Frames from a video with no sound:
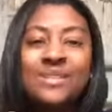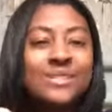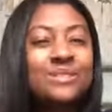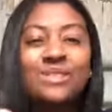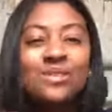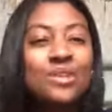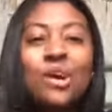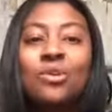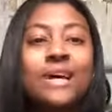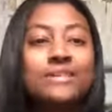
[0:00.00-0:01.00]
It was a little
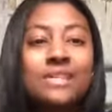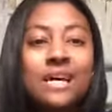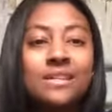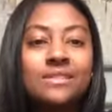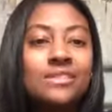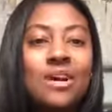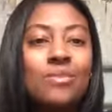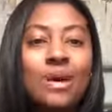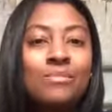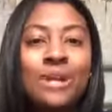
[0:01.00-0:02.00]
cold outside. So,
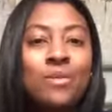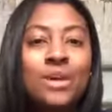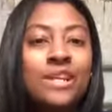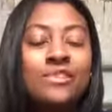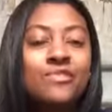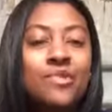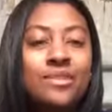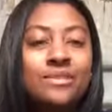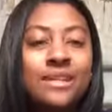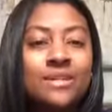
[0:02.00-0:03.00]
I, I mean, I wasn't here for
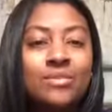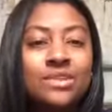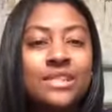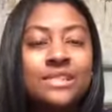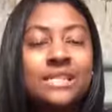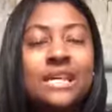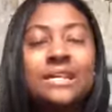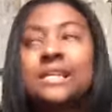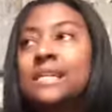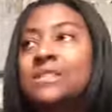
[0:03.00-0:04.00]
it. I didn't want to change the tire.
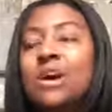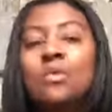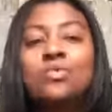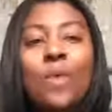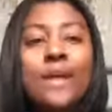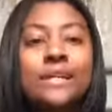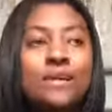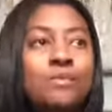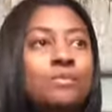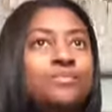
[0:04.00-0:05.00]
So, I was waiting.